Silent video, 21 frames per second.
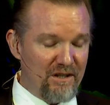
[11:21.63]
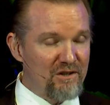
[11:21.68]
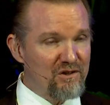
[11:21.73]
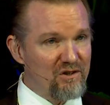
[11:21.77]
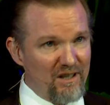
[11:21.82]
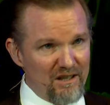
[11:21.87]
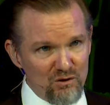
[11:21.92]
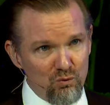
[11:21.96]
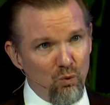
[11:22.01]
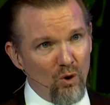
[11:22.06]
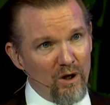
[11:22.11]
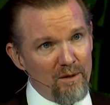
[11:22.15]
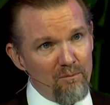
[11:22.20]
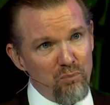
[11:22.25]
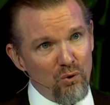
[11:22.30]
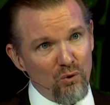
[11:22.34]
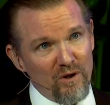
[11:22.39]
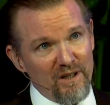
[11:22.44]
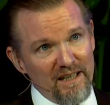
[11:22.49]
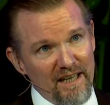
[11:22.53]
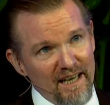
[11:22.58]
So that's one
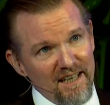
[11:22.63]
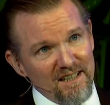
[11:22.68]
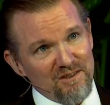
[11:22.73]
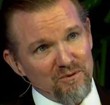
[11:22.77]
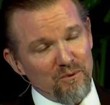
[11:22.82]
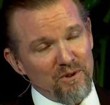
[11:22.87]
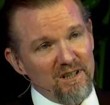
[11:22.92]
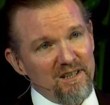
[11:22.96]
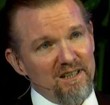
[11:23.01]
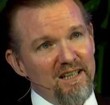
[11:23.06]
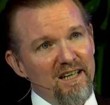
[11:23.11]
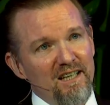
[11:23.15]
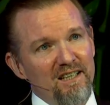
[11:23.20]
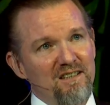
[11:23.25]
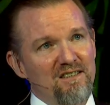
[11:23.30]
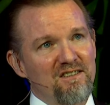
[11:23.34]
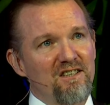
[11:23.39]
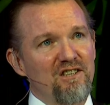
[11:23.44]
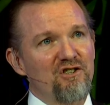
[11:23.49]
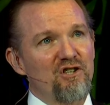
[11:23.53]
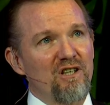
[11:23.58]
important case we're going to get a
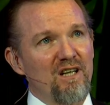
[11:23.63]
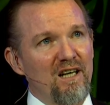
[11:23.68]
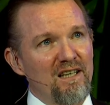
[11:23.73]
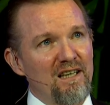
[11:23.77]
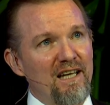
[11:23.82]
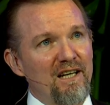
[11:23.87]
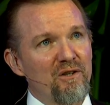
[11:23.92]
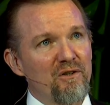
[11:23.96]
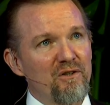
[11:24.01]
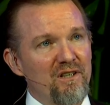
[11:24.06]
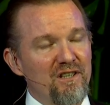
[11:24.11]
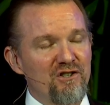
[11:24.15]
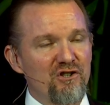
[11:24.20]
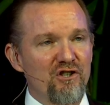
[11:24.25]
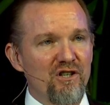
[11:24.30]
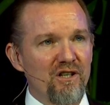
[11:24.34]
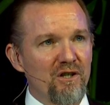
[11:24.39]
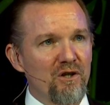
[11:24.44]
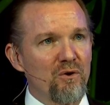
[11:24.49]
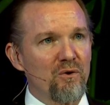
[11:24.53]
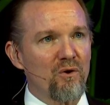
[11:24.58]
decision on later this
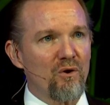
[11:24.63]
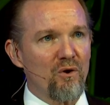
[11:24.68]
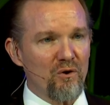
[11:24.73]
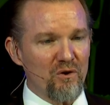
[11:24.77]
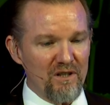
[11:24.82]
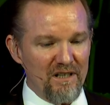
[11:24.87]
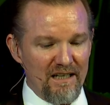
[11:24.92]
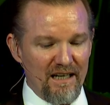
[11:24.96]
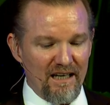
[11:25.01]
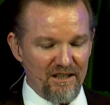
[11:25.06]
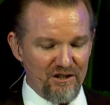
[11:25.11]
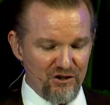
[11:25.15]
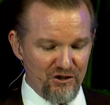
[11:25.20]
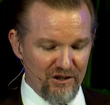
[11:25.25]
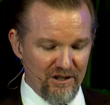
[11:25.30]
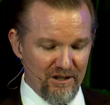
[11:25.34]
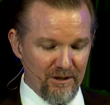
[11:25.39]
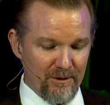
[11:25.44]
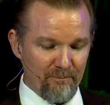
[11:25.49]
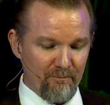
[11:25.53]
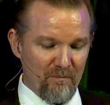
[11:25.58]
year or early next
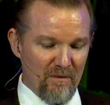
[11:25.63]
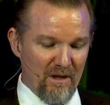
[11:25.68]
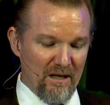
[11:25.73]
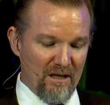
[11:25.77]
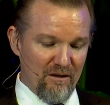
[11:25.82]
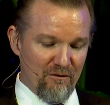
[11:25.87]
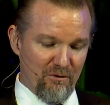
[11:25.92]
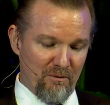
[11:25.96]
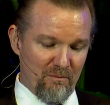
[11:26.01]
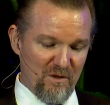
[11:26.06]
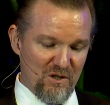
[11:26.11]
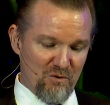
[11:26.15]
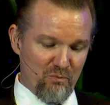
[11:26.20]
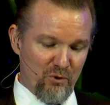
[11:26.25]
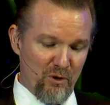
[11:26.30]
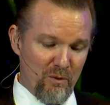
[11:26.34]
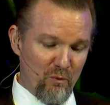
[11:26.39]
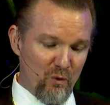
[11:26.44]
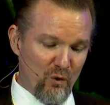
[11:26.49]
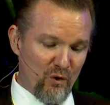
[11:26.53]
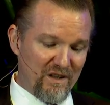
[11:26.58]
year from the
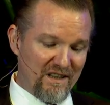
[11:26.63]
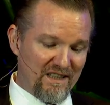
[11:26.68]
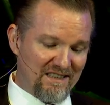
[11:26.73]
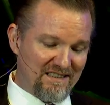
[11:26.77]
Supreme Court.